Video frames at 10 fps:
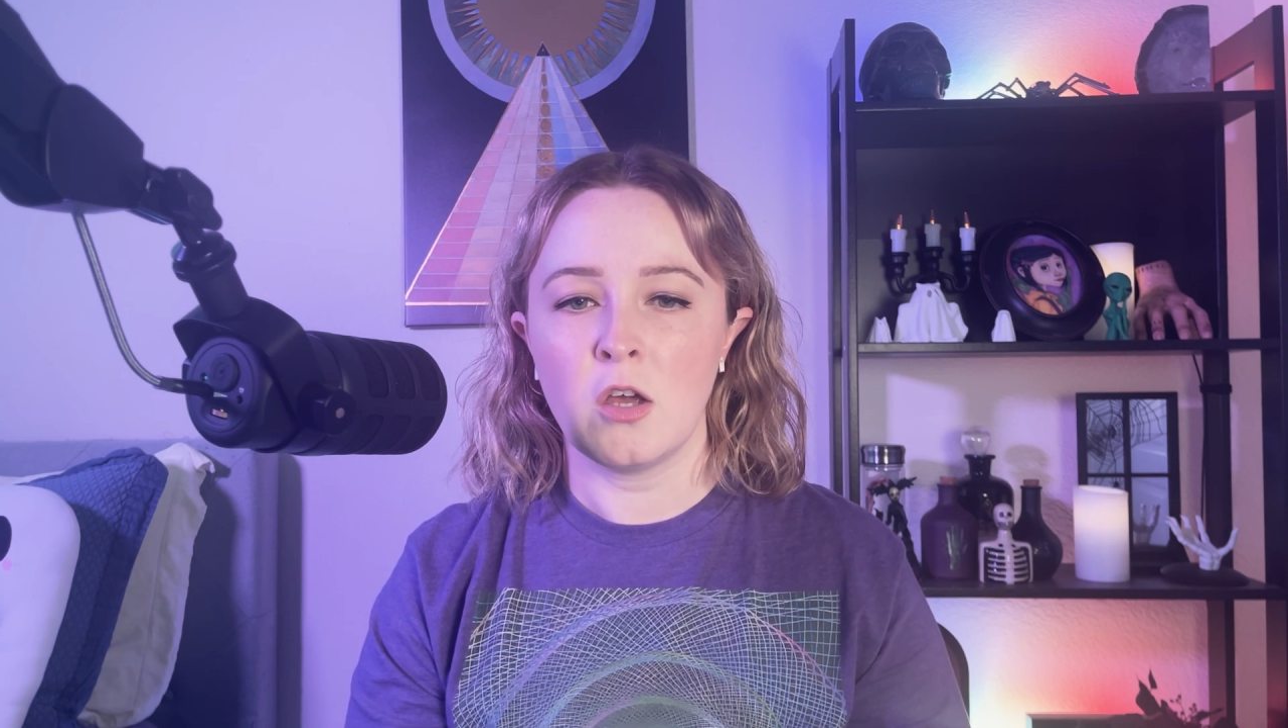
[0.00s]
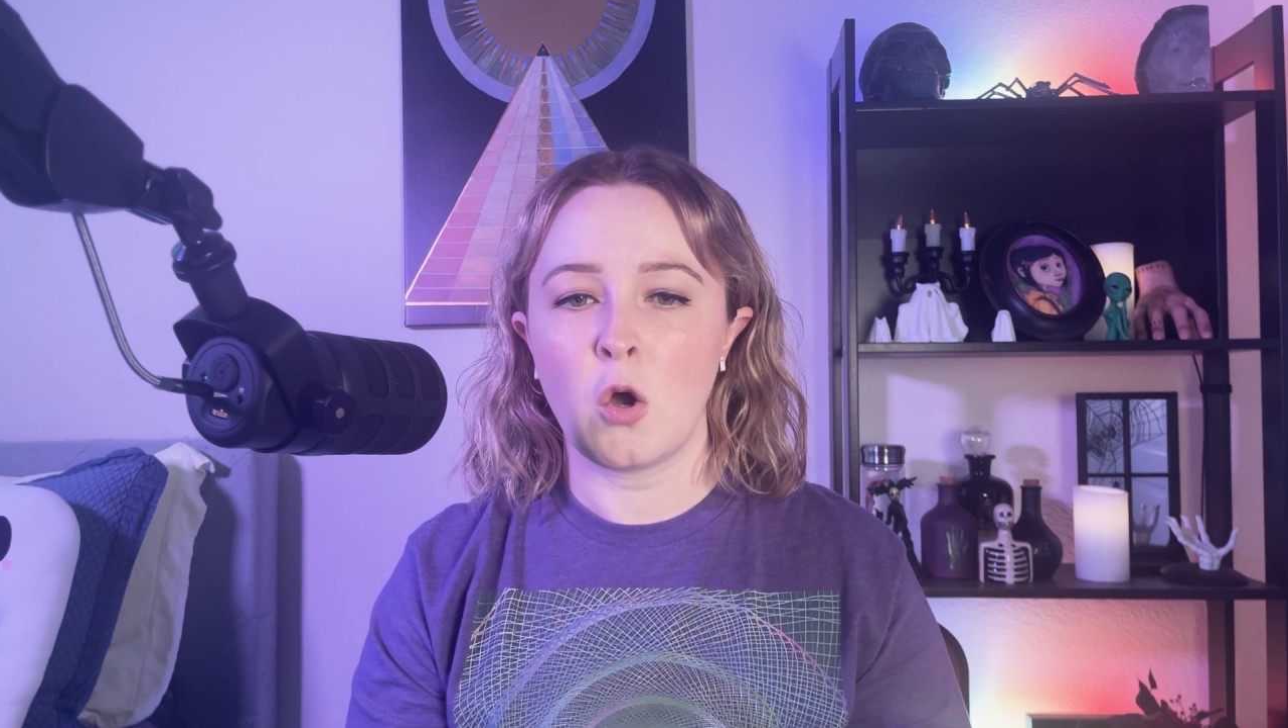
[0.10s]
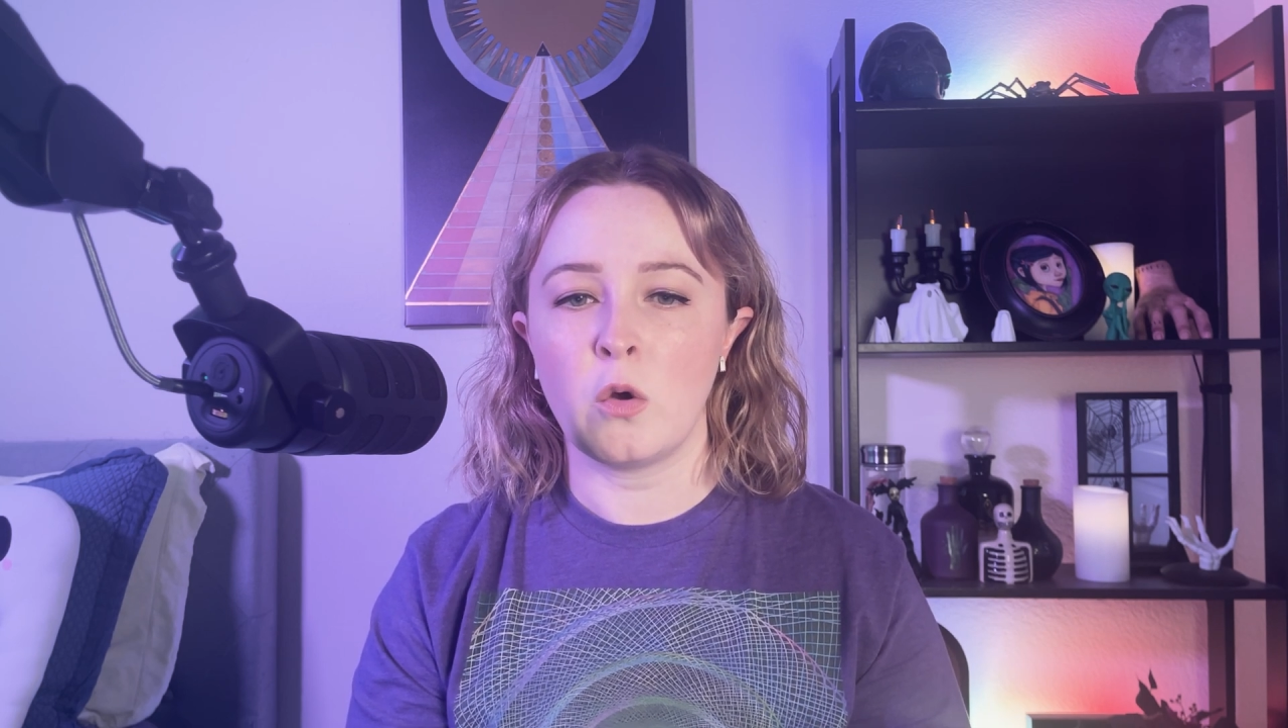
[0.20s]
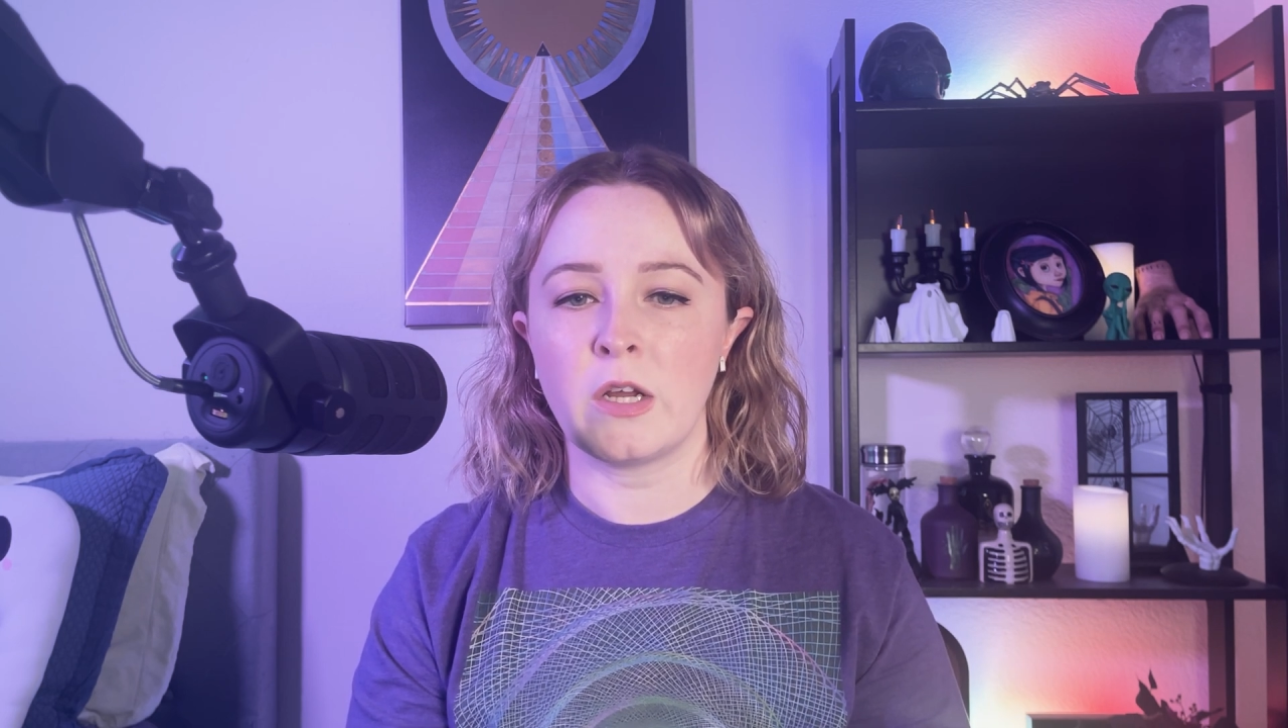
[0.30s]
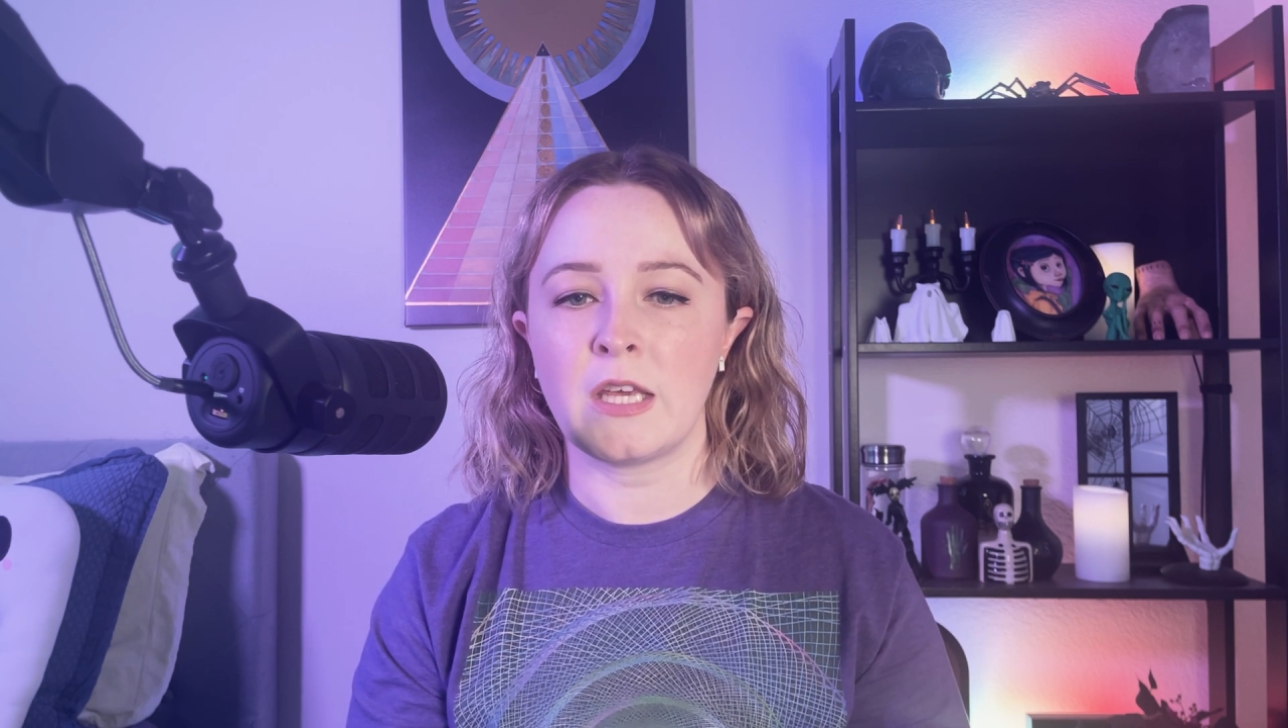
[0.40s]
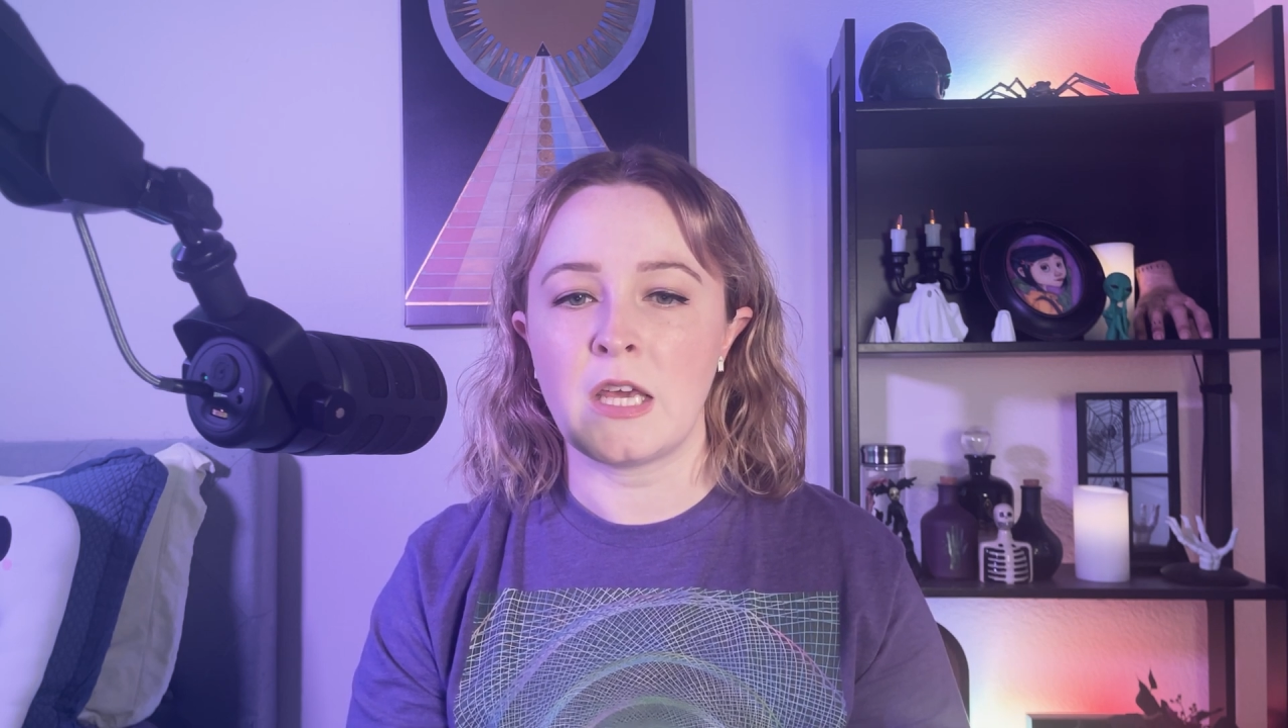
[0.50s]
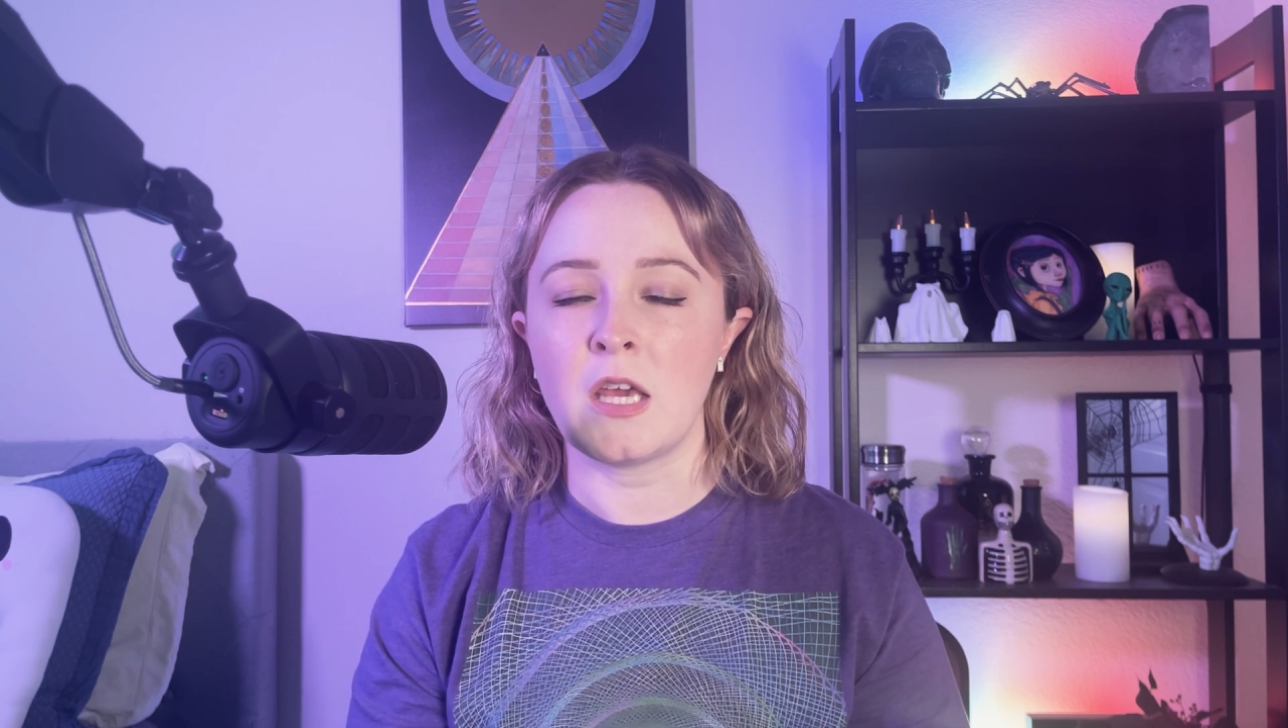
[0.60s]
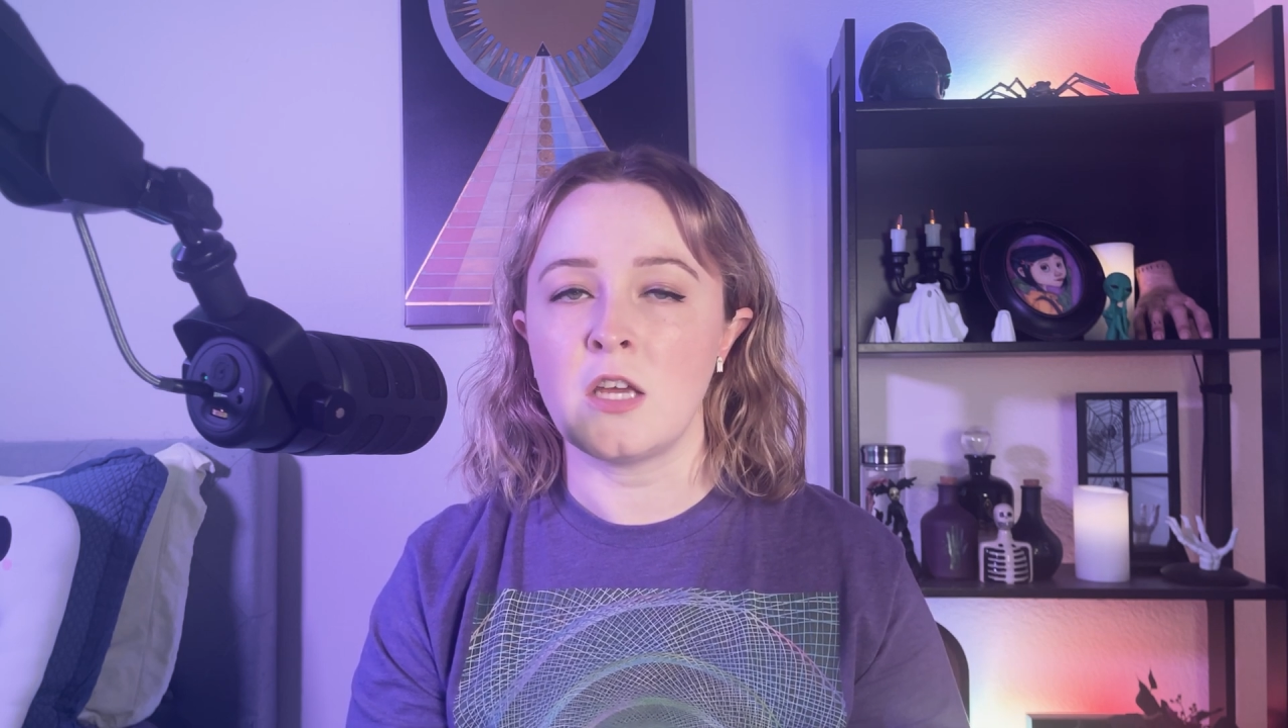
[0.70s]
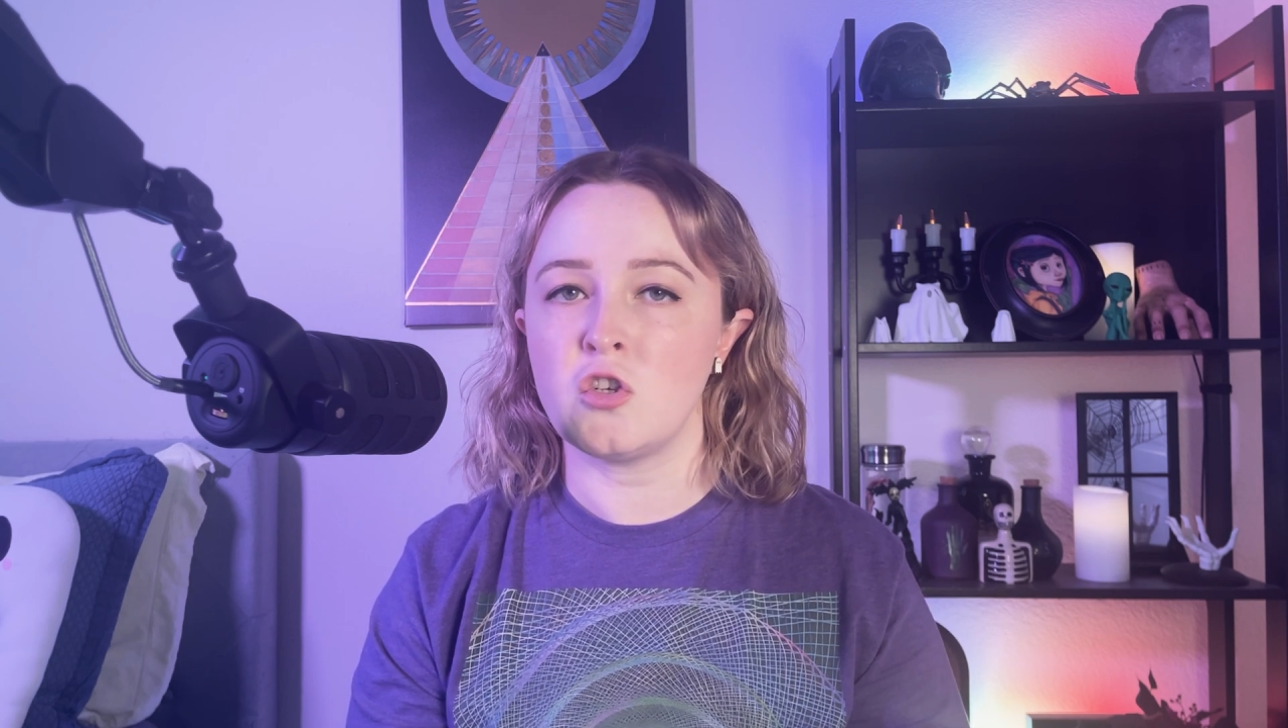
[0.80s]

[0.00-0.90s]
Konaki